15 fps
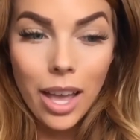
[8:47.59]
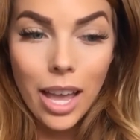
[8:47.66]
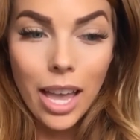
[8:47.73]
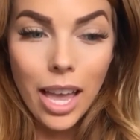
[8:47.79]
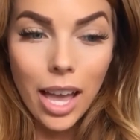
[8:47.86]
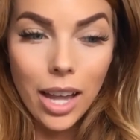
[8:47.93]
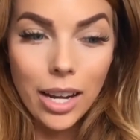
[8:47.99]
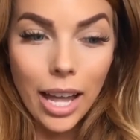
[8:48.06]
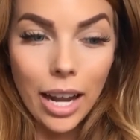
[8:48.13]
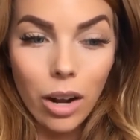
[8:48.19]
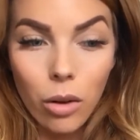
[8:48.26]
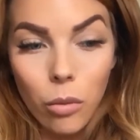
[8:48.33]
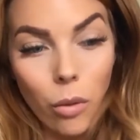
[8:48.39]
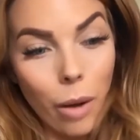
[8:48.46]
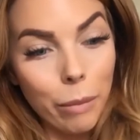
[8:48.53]
and I
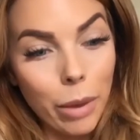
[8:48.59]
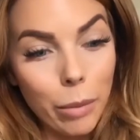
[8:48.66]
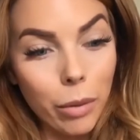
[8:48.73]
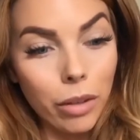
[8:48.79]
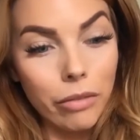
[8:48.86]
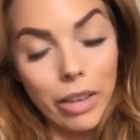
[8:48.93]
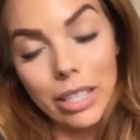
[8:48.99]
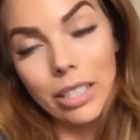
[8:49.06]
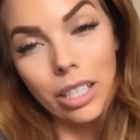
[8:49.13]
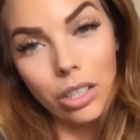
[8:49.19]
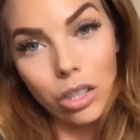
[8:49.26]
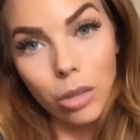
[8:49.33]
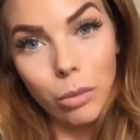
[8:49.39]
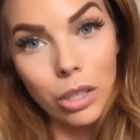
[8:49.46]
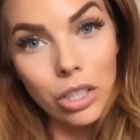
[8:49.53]
don't want people
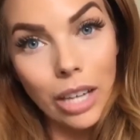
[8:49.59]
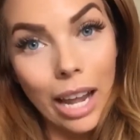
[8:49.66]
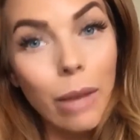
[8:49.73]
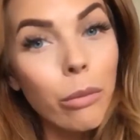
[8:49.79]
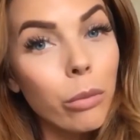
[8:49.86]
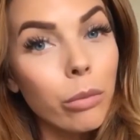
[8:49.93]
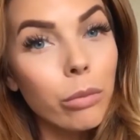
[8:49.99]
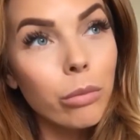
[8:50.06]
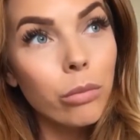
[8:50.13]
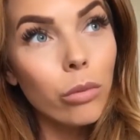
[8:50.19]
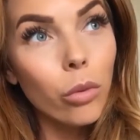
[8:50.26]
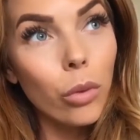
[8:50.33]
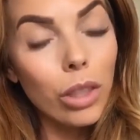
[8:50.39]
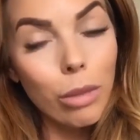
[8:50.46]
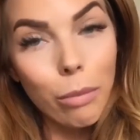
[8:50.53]
investing too much time
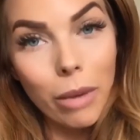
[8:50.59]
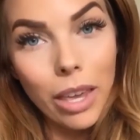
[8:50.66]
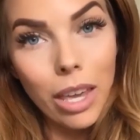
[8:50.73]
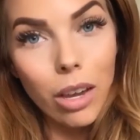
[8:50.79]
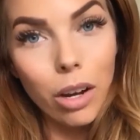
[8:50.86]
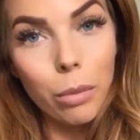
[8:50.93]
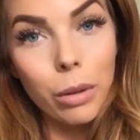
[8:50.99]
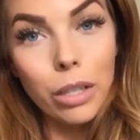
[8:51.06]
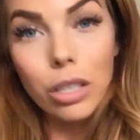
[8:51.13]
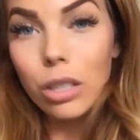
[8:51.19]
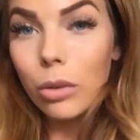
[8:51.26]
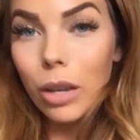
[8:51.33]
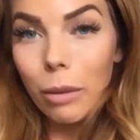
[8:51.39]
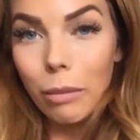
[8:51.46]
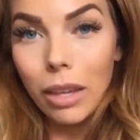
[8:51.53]
with me or
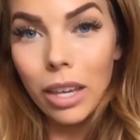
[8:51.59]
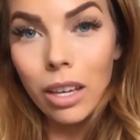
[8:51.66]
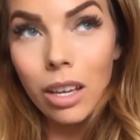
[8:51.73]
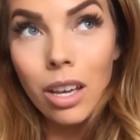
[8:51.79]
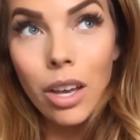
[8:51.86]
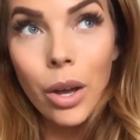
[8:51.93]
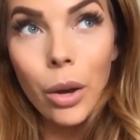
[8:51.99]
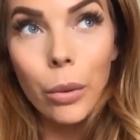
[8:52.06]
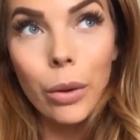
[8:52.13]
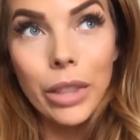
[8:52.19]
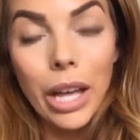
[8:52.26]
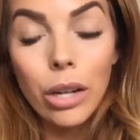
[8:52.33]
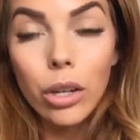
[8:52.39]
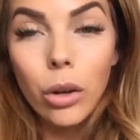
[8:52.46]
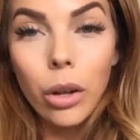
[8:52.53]
pursuing me
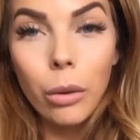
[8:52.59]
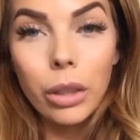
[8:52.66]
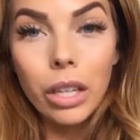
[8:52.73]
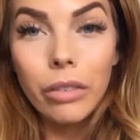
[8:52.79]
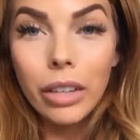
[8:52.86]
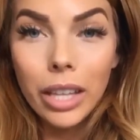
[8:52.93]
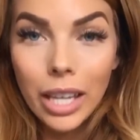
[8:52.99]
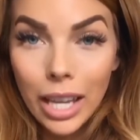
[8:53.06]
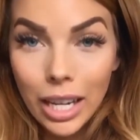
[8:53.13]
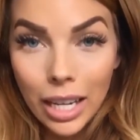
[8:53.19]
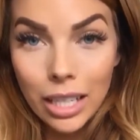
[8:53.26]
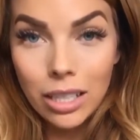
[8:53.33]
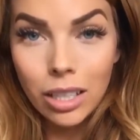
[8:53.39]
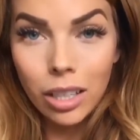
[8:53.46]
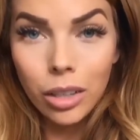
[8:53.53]
without knowing what they're really
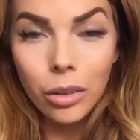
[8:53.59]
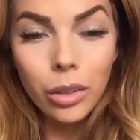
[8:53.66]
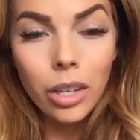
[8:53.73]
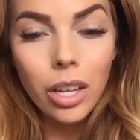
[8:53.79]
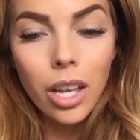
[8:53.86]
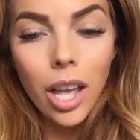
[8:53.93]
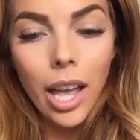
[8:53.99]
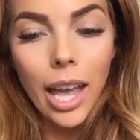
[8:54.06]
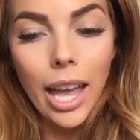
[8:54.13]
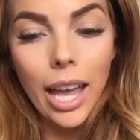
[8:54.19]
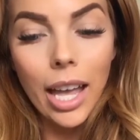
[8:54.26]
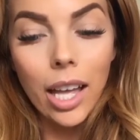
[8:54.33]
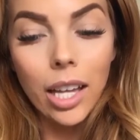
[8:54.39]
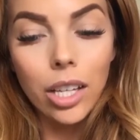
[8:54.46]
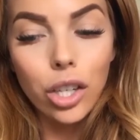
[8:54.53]
getting into.
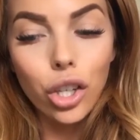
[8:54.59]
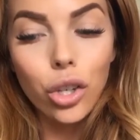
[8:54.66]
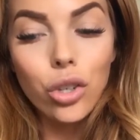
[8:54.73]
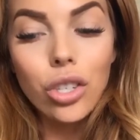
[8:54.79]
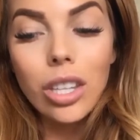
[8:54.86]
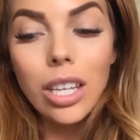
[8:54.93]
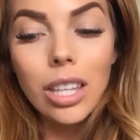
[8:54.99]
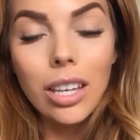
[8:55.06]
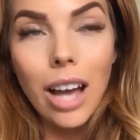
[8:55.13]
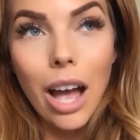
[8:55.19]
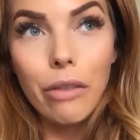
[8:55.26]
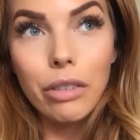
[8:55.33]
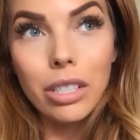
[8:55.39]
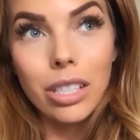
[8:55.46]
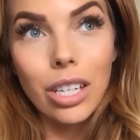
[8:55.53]
And usually the
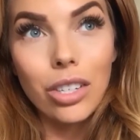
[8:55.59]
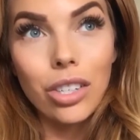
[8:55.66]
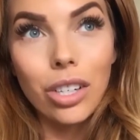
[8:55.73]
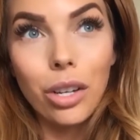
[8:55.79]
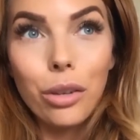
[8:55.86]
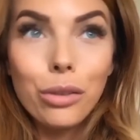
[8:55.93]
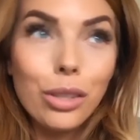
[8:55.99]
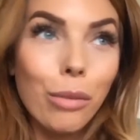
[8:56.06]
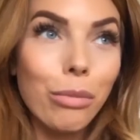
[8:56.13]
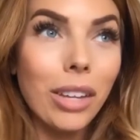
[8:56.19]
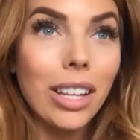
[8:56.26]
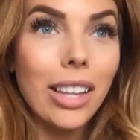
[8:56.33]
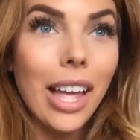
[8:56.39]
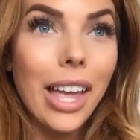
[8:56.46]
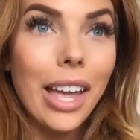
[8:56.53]
conversation goes
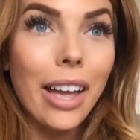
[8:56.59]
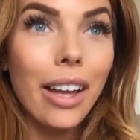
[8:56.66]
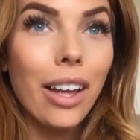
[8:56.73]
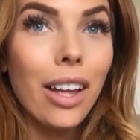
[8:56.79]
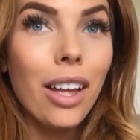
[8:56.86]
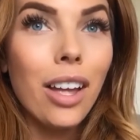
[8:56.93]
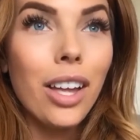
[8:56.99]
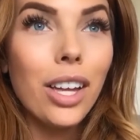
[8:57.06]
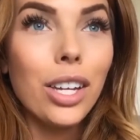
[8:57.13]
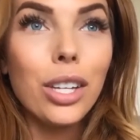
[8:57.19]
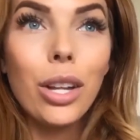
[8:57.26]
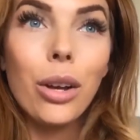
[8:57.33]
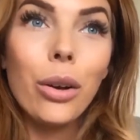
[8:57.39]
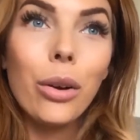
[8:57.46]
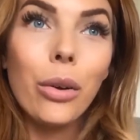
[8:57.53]
something like,
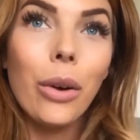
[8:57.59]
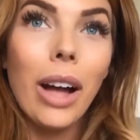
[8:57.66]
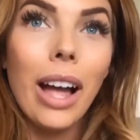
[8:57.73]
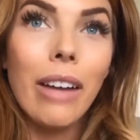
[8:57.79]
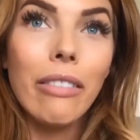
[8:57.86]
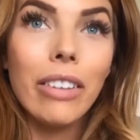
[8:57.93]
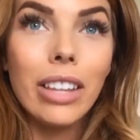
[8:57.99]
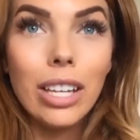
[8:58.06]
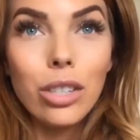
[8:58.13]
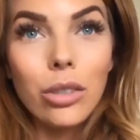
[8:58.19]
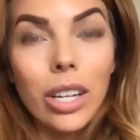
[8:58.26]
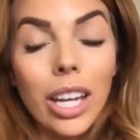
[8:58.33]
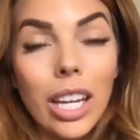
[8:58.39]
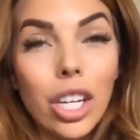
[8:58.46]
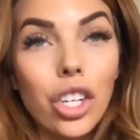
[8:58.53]
I really
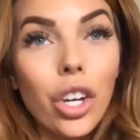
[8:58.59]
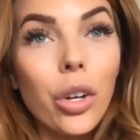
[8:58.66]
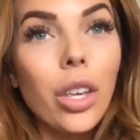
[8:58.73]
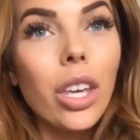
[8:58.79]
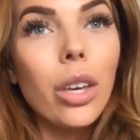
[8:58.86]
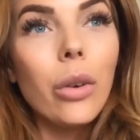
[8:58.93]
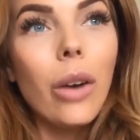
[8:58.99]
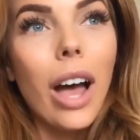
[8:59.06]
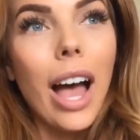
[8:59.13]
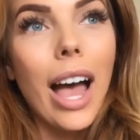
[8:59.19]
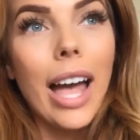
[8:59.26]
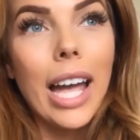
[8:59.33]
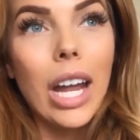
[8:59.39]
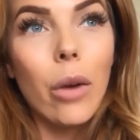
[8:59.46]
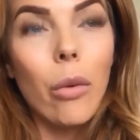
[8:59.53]
enjoyed getting to know you.
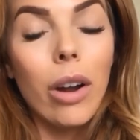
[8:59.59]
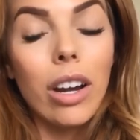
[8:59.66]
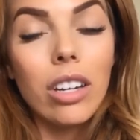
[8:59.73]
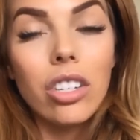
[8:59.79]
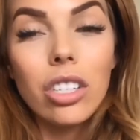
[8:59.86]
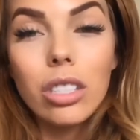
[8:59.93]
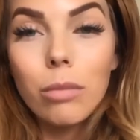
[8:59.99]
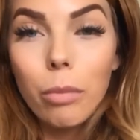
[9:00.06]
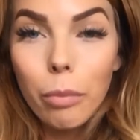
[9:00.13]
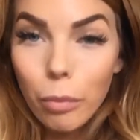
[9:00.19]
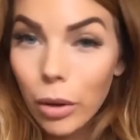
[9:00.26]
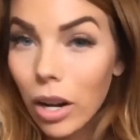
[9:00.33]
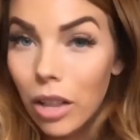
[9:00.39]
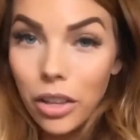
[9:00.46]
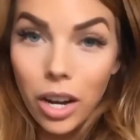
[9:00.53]
I want to just
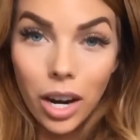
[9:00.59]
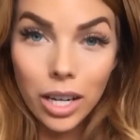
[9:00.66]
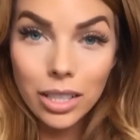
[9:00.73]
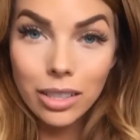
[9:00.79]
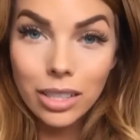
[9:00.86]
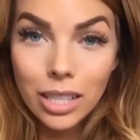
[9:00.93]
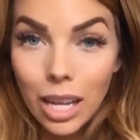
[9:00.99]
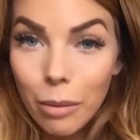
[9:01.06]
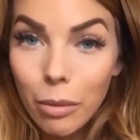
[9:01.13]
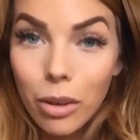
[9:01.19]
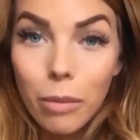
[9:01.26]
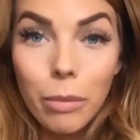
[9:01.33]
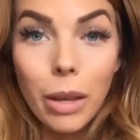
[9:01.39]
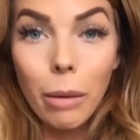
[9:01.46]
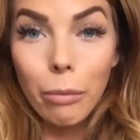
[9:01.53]
put all the cards on the table
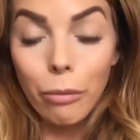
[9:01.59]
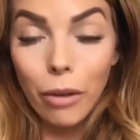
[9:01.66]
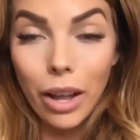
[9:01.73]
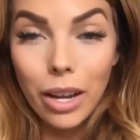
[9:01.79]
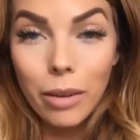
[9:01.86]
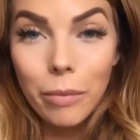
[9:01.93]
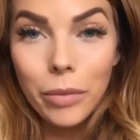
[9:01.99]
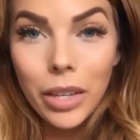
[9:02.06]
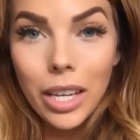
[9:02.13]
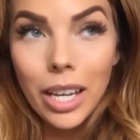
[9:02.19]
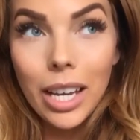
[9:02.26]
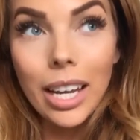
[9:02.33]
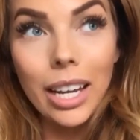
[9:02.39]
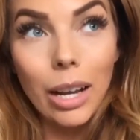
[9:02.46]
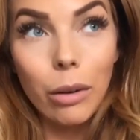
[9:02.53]
and be upfront,
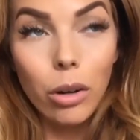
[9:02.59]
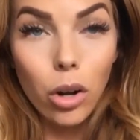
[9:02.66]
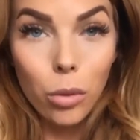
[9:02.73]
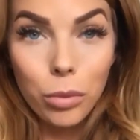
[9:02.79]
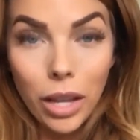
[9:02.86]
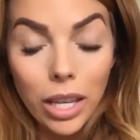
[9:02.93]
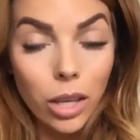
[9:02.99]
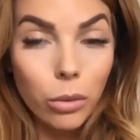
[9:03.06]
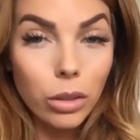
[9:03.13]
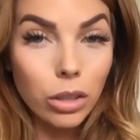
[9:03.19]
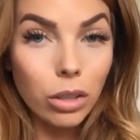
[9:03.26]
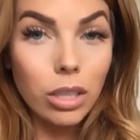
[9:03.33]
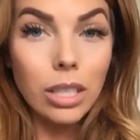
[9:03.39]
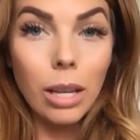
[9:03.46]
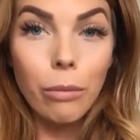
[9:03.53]
and I would hope that you would
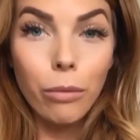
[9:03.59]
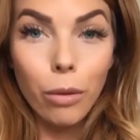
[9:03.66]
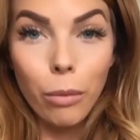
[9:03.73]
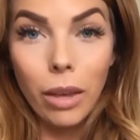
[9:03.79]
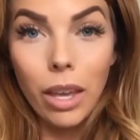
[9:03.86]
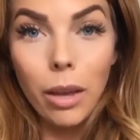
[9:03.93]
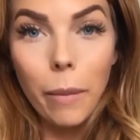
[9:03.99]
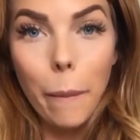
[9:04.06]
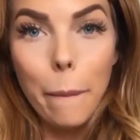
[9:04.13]
do the same for me.